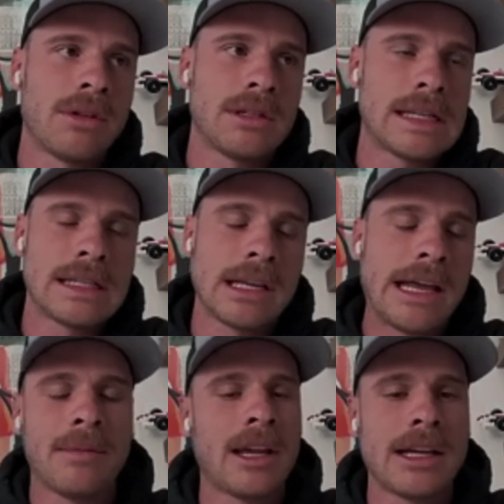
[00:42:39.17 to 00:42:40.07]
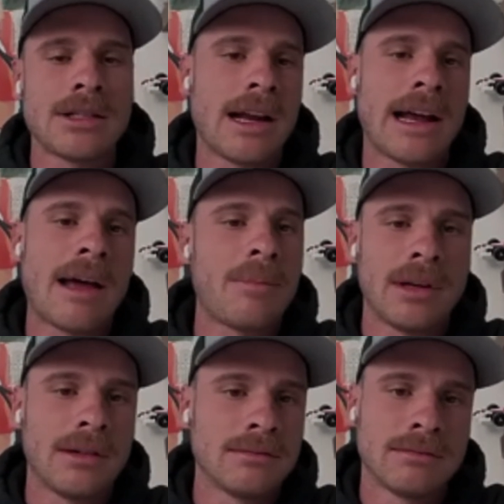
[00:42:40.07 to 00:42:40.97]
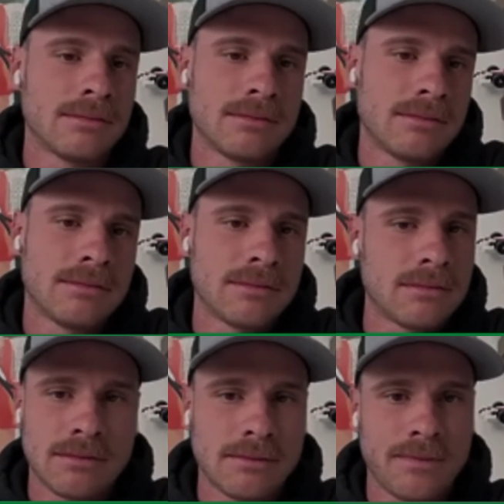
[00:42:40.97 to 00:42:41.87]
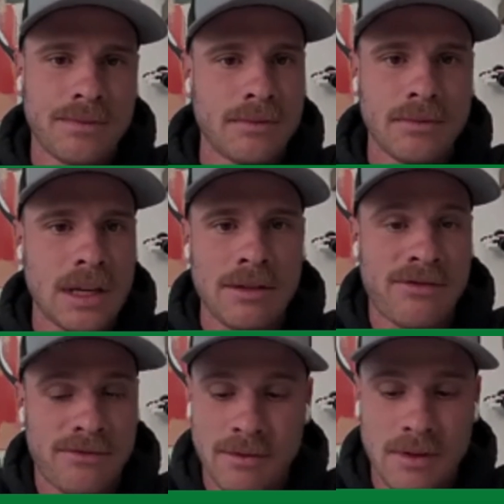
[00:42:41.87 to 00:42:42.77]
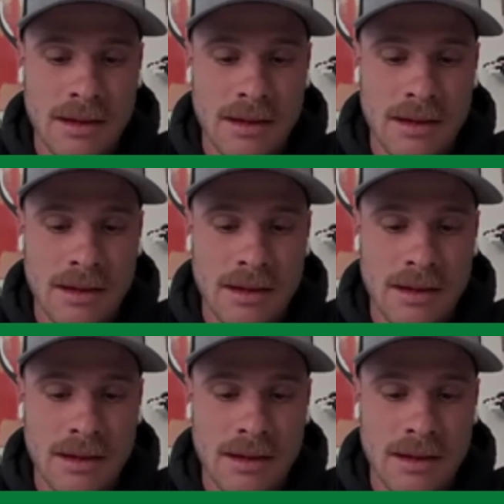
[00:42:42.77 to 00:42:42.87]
slam thing is going to happen if